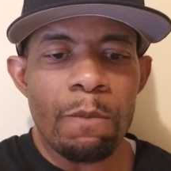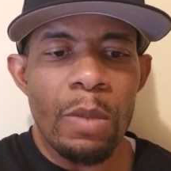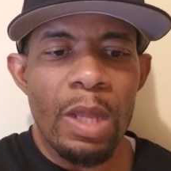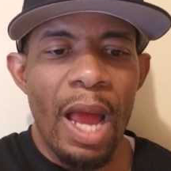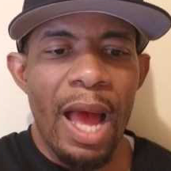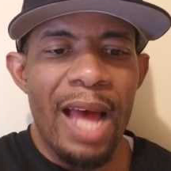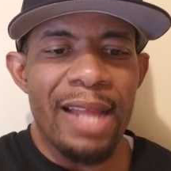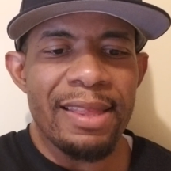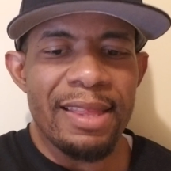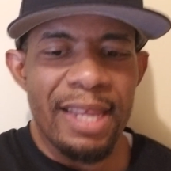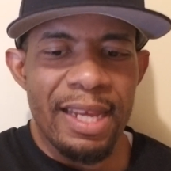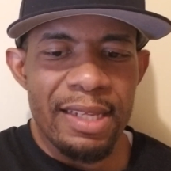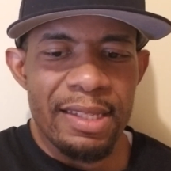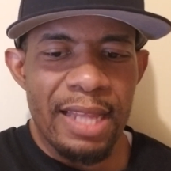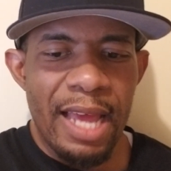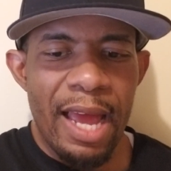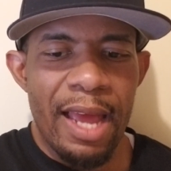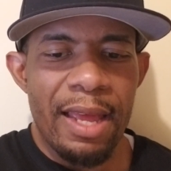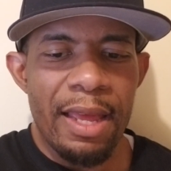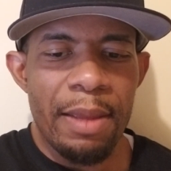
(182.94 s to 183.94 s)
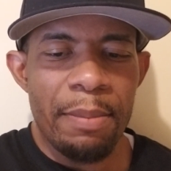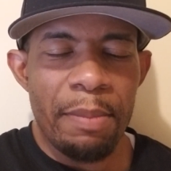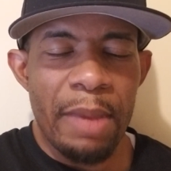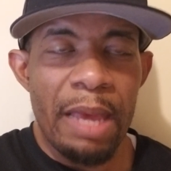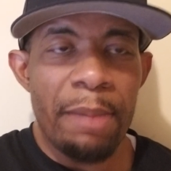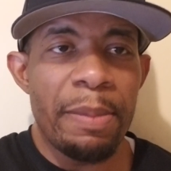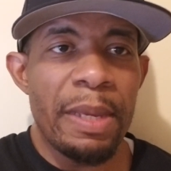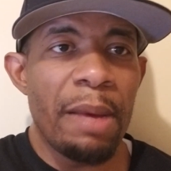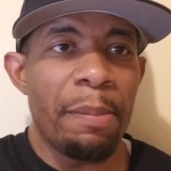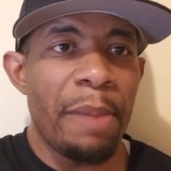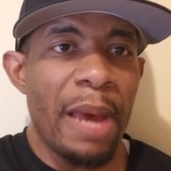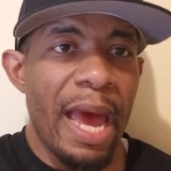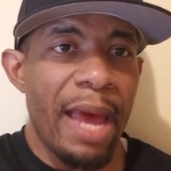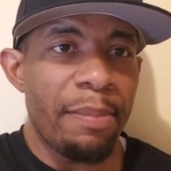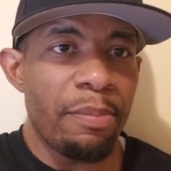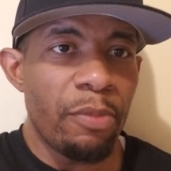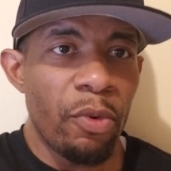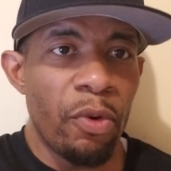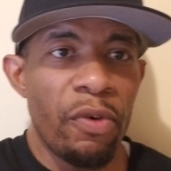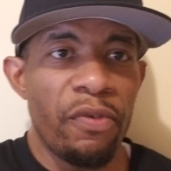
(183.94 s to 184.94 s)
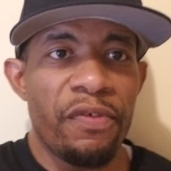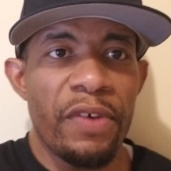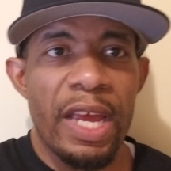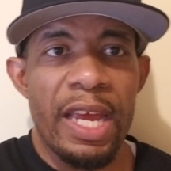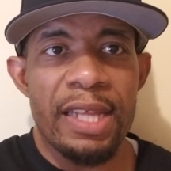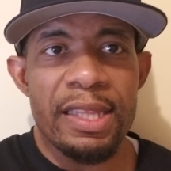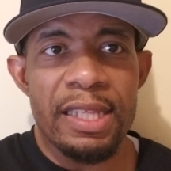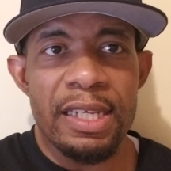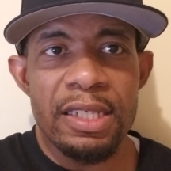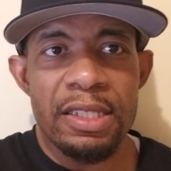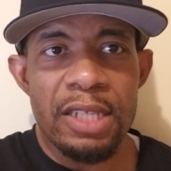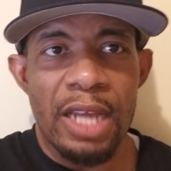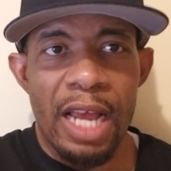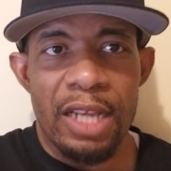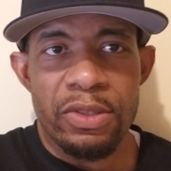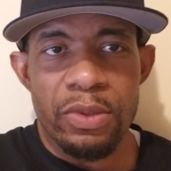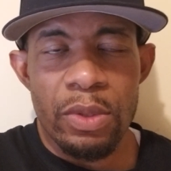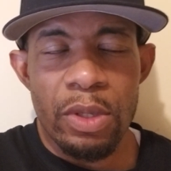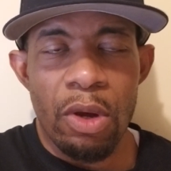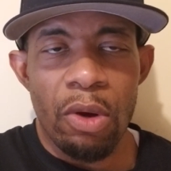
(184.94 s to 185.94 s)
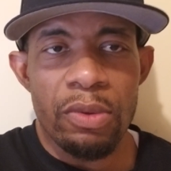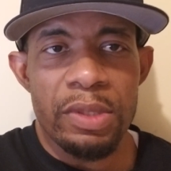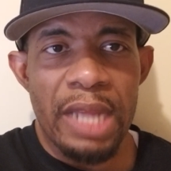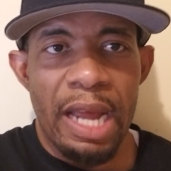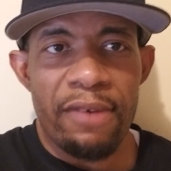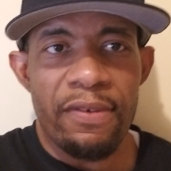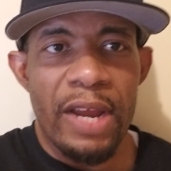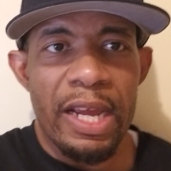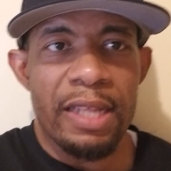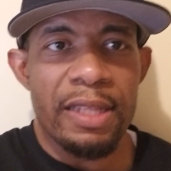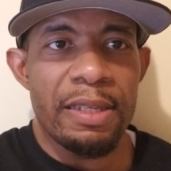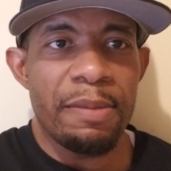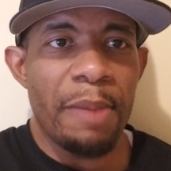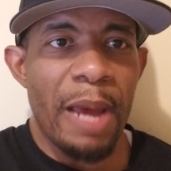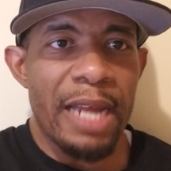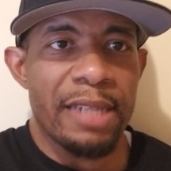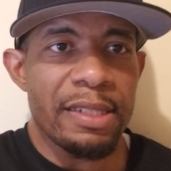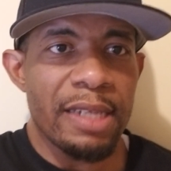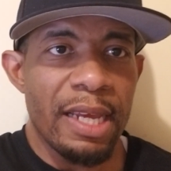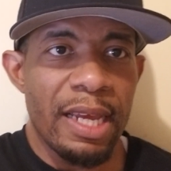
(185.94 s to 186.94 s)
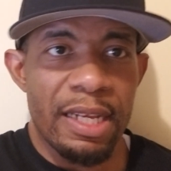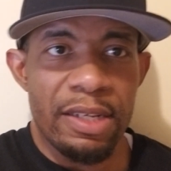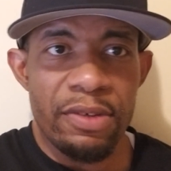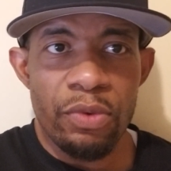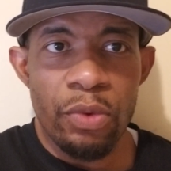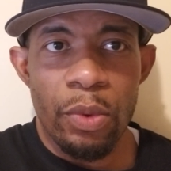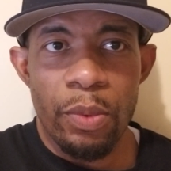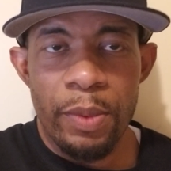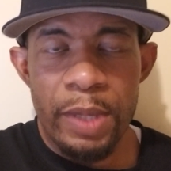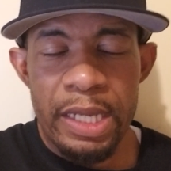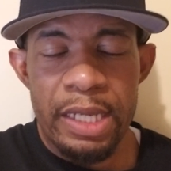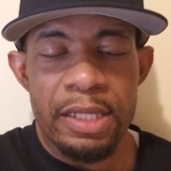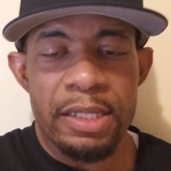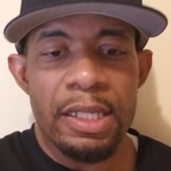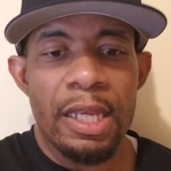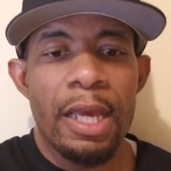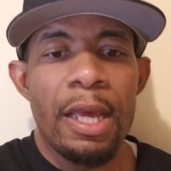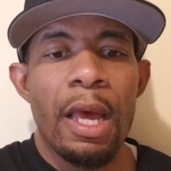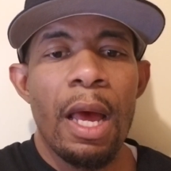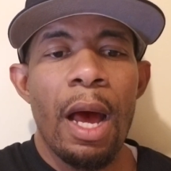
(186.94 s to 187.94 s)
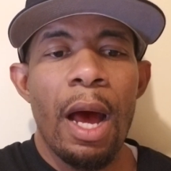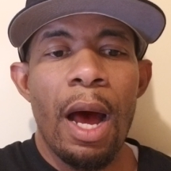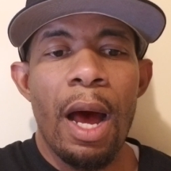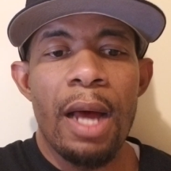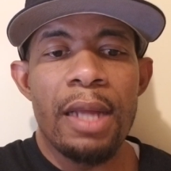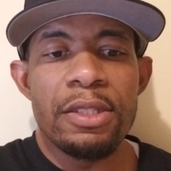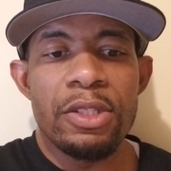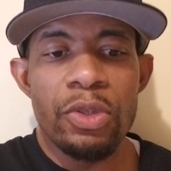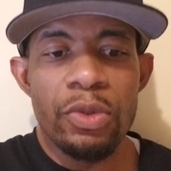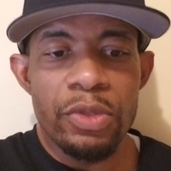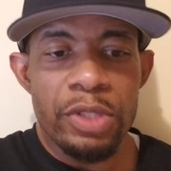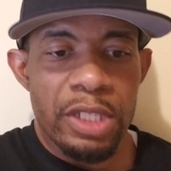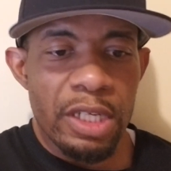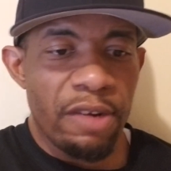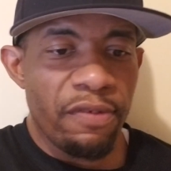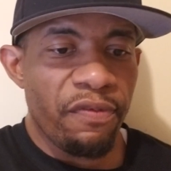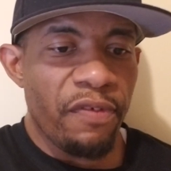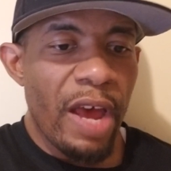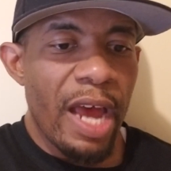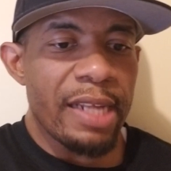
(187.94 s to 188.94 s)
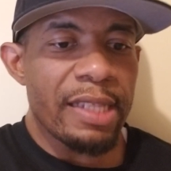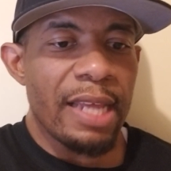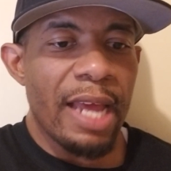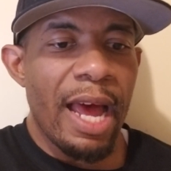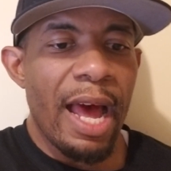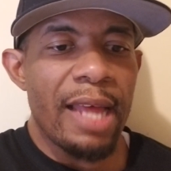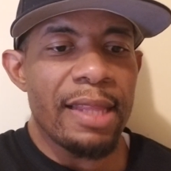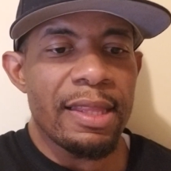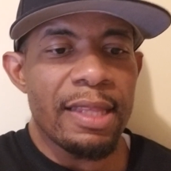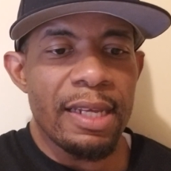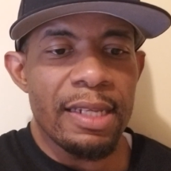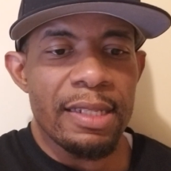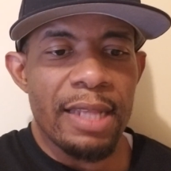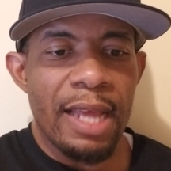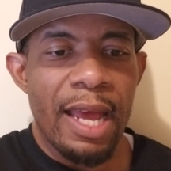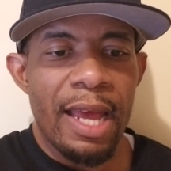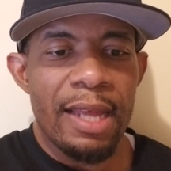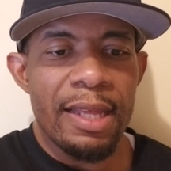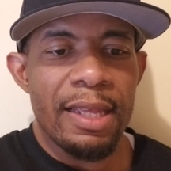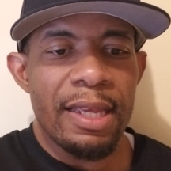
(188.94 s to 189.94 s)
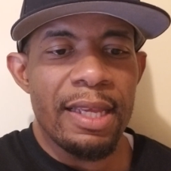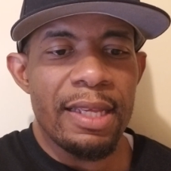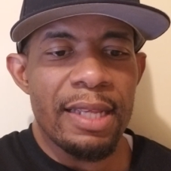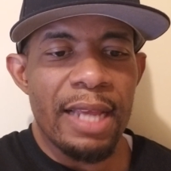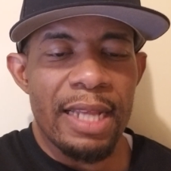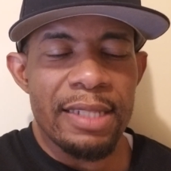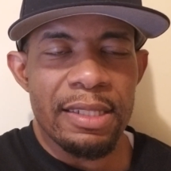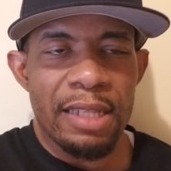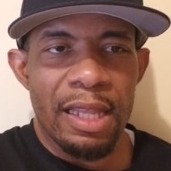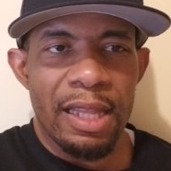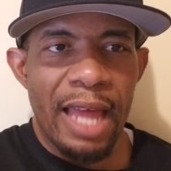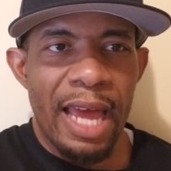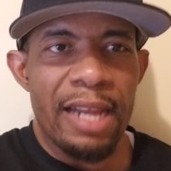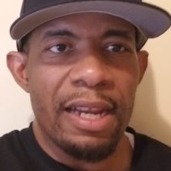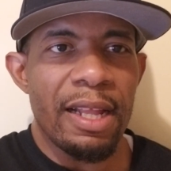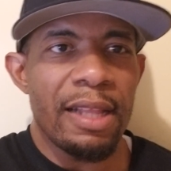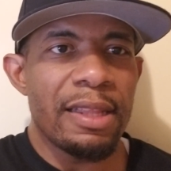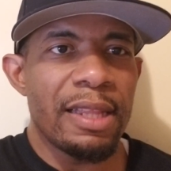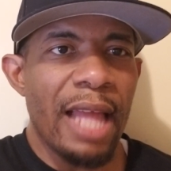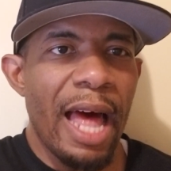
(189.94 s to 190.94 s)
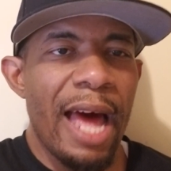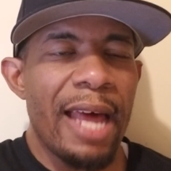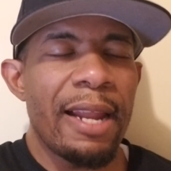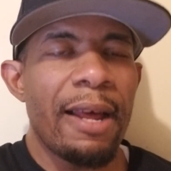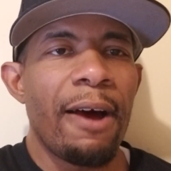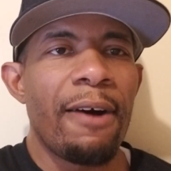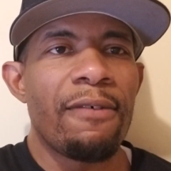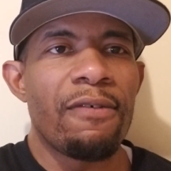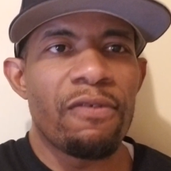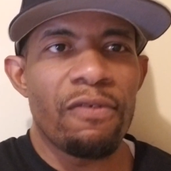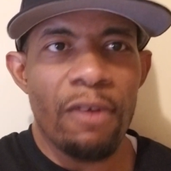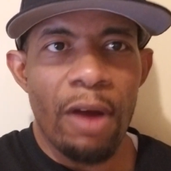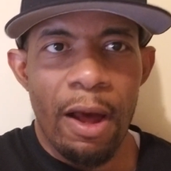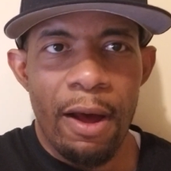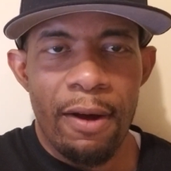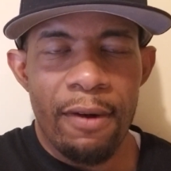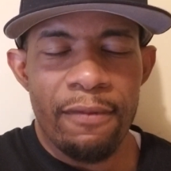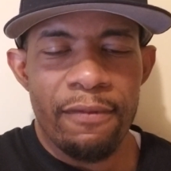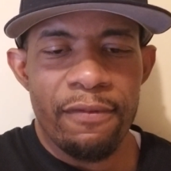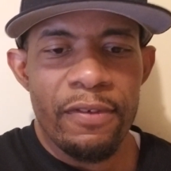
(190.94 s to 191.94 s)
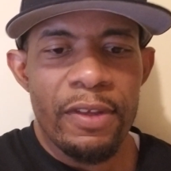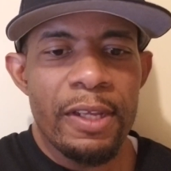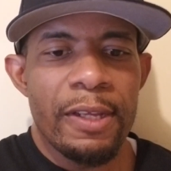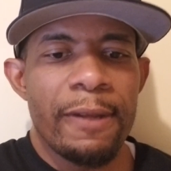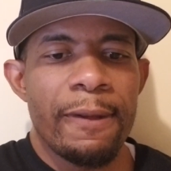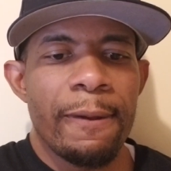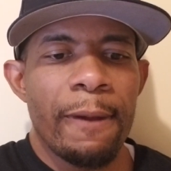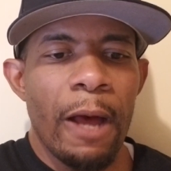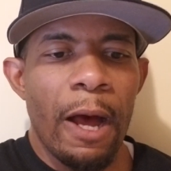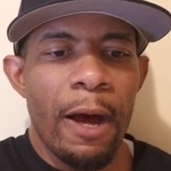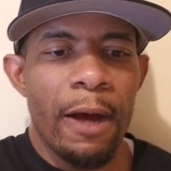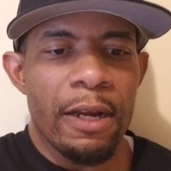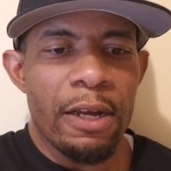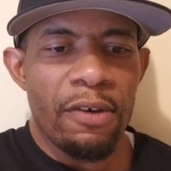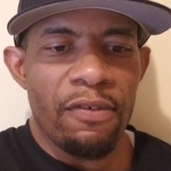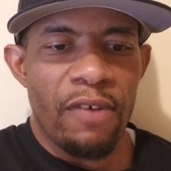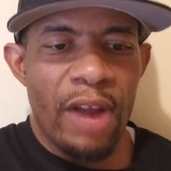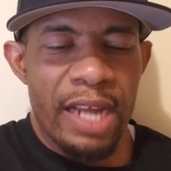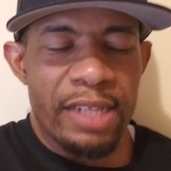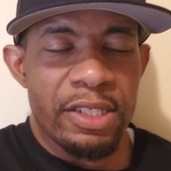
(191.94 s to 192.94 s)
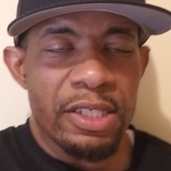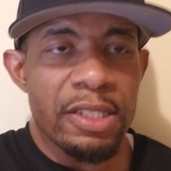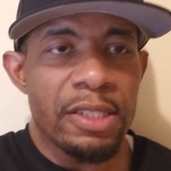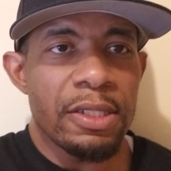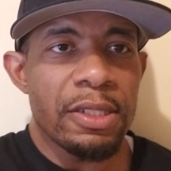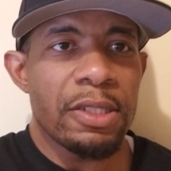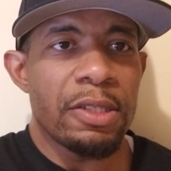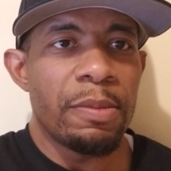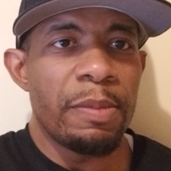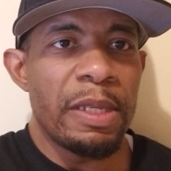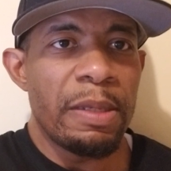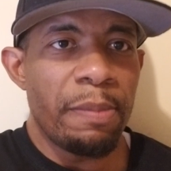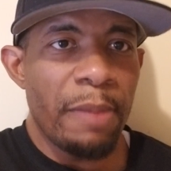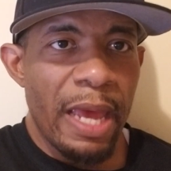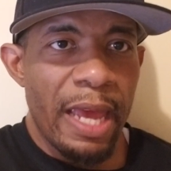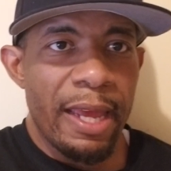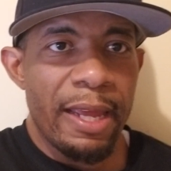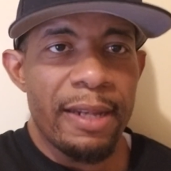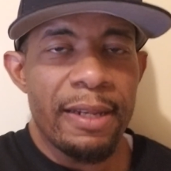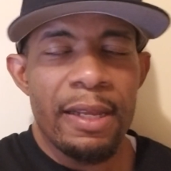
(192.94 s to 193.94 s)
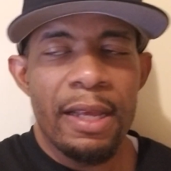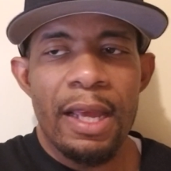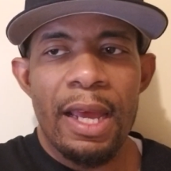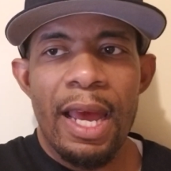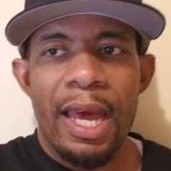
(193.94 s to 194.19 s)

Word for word: I think that it may be a bad move for Anthony Joshua to go directly back to Andrew Ruiz uh, due to the fact that I think that he has a light, lot of, of uh, corrections to be made.